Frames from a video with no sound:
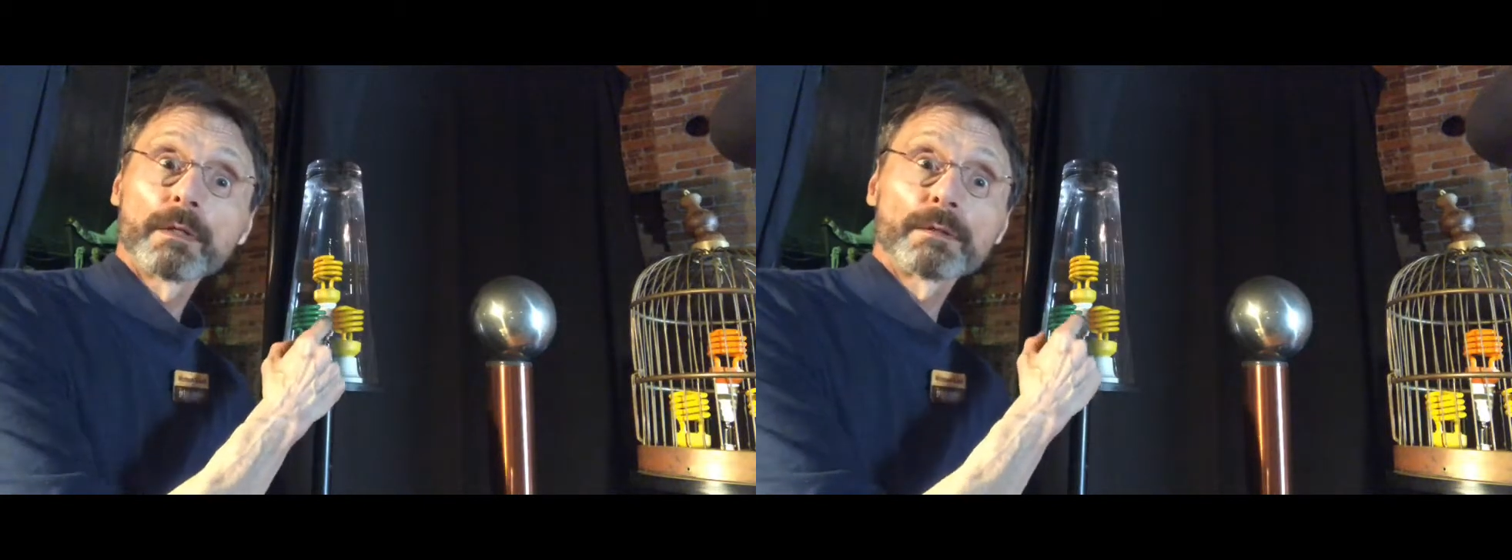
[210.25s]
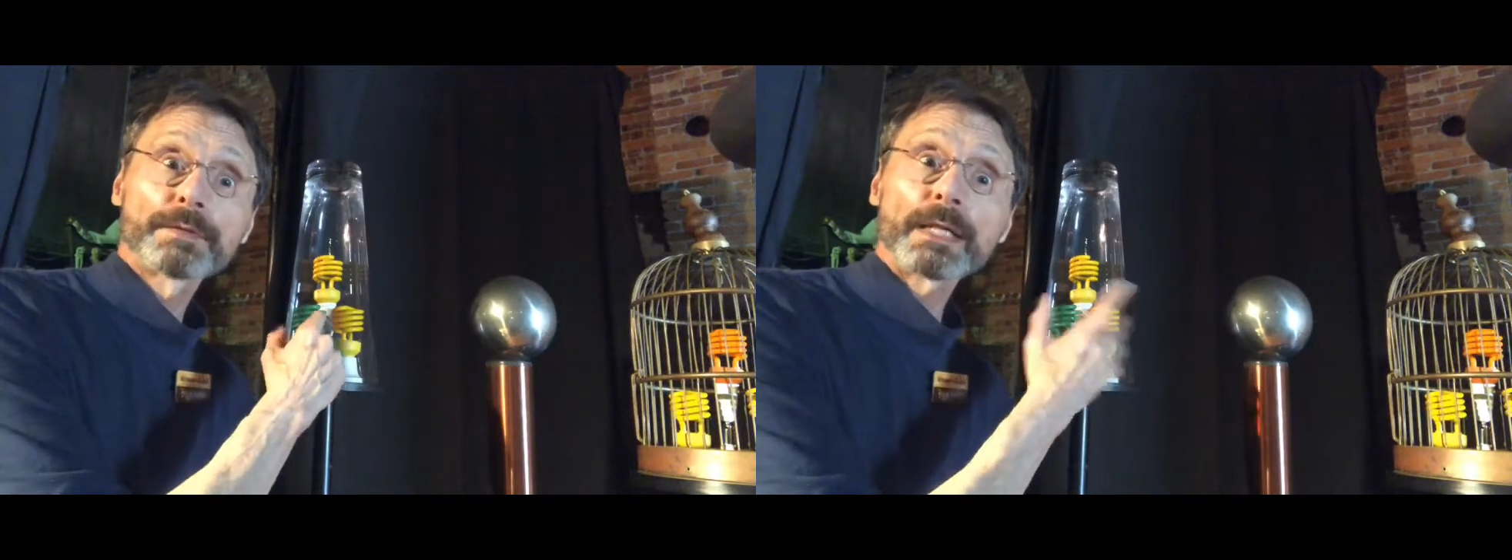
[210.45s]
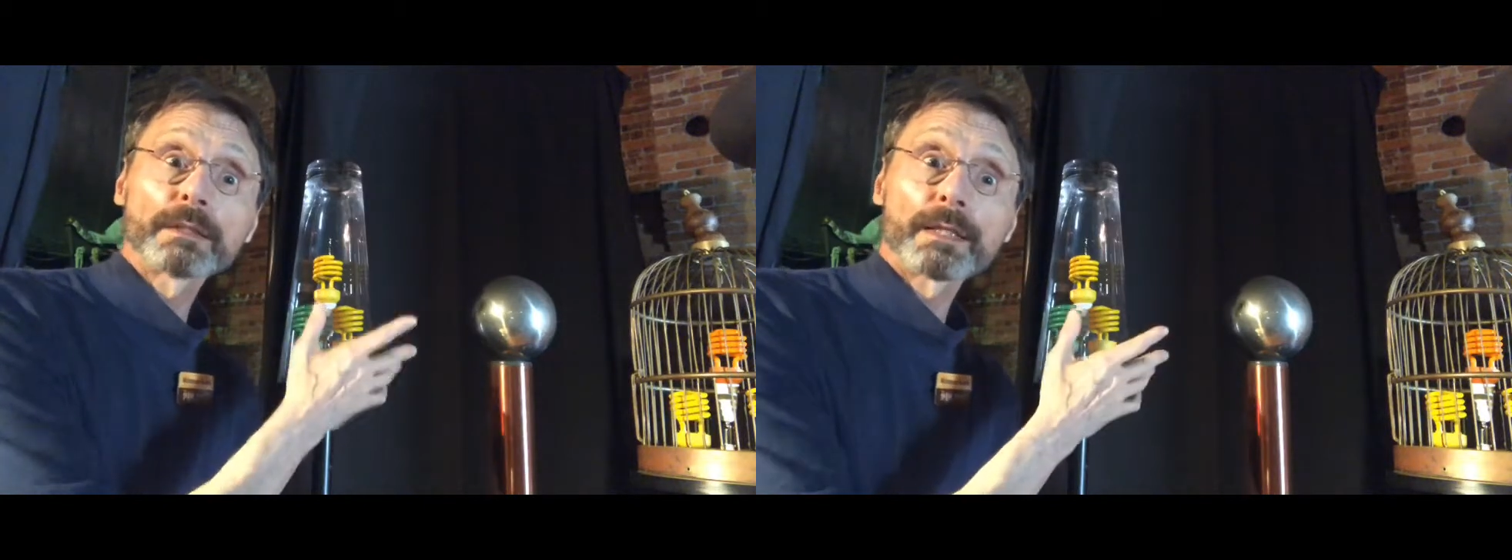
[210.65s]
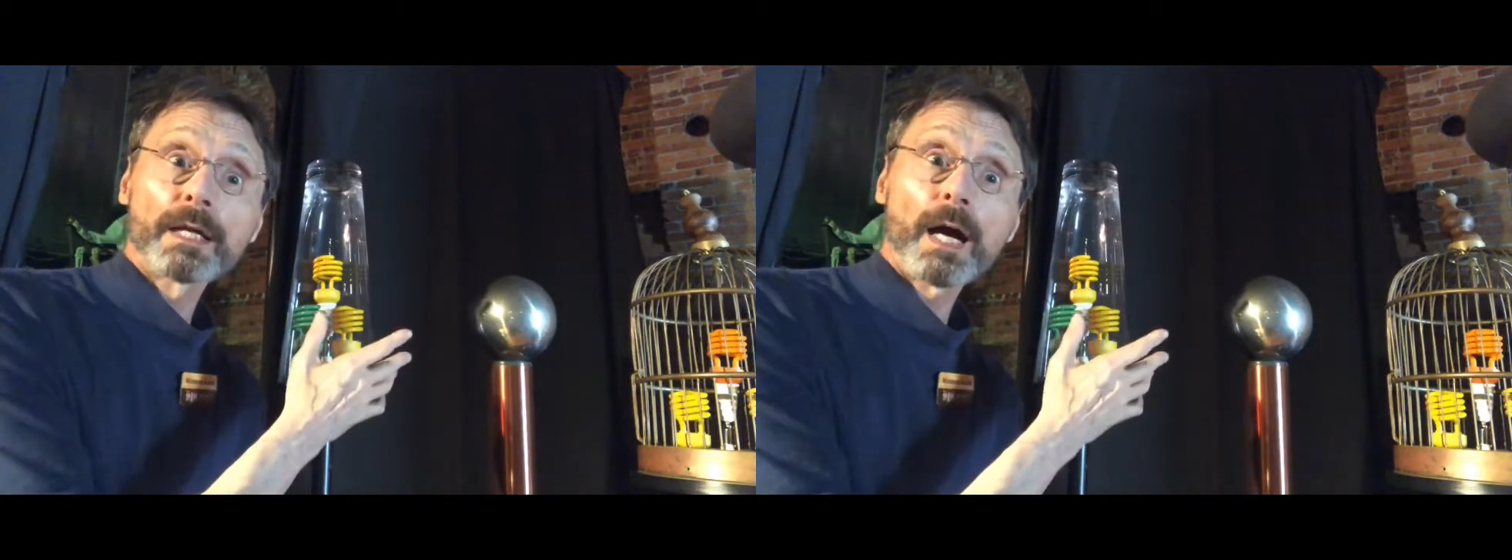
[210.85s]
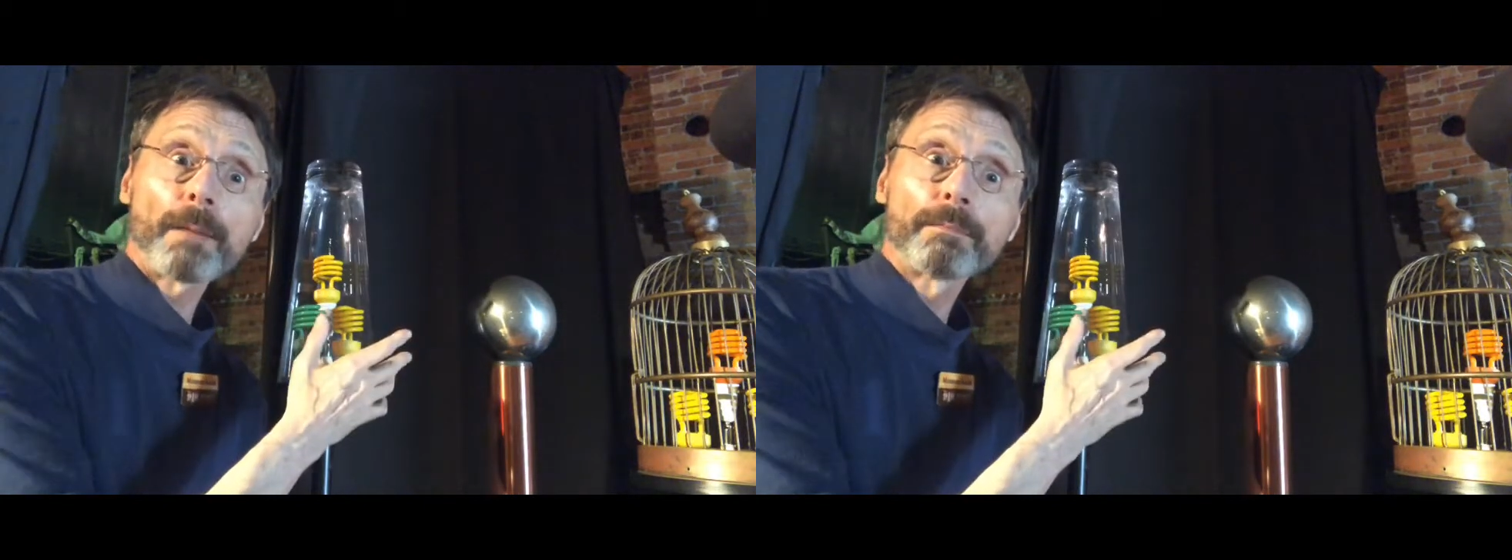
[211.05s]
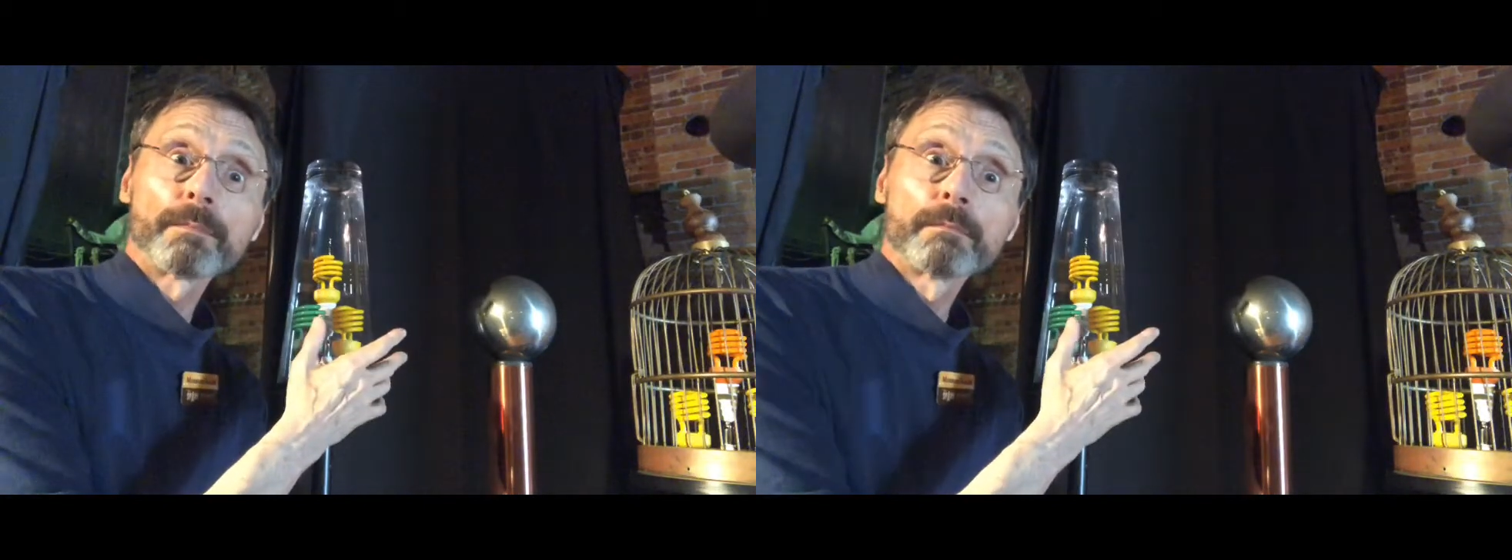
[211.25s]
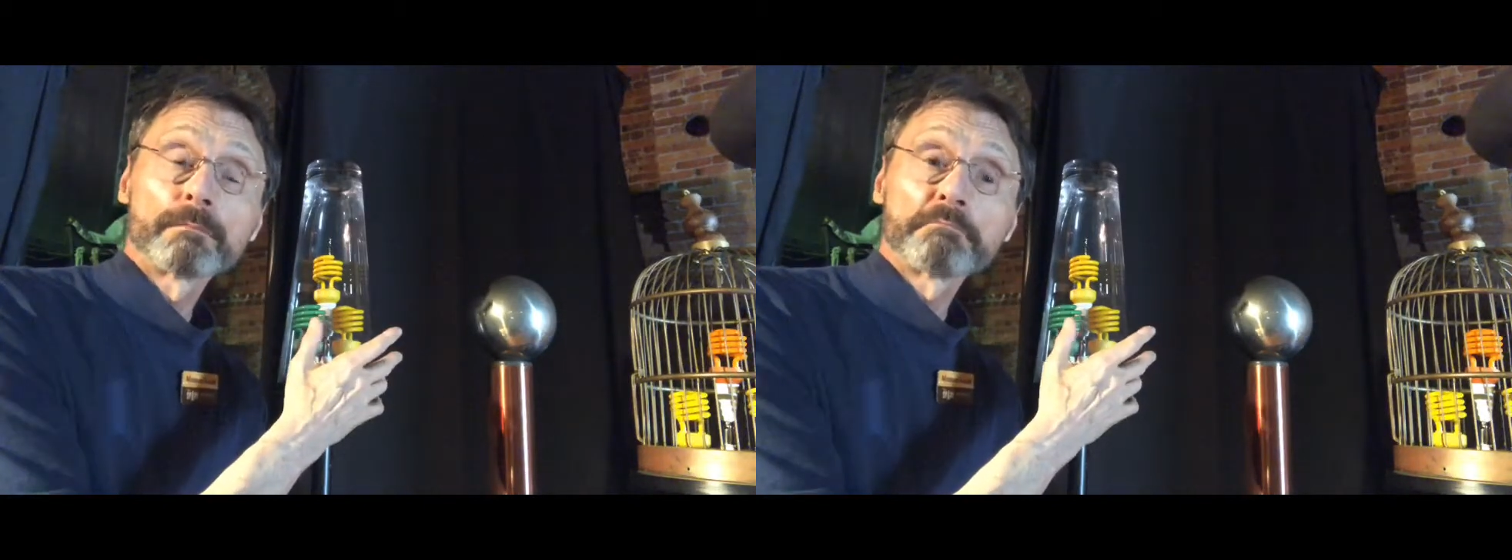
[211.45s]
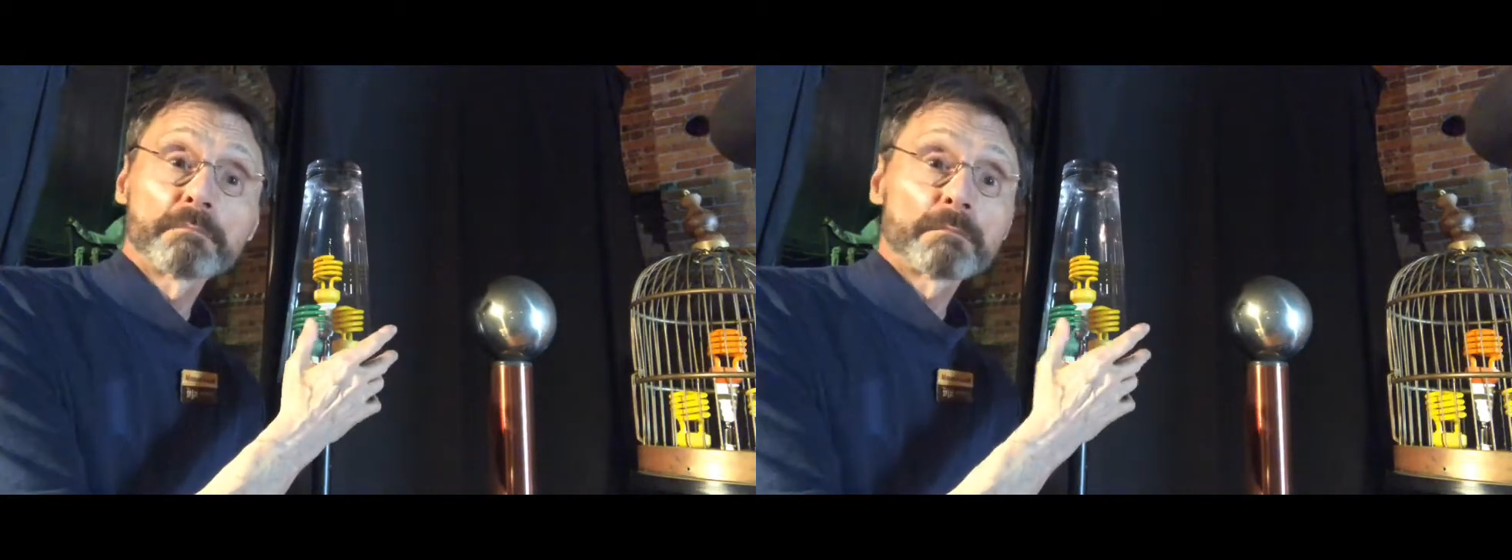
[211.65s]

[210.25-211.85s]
they lit up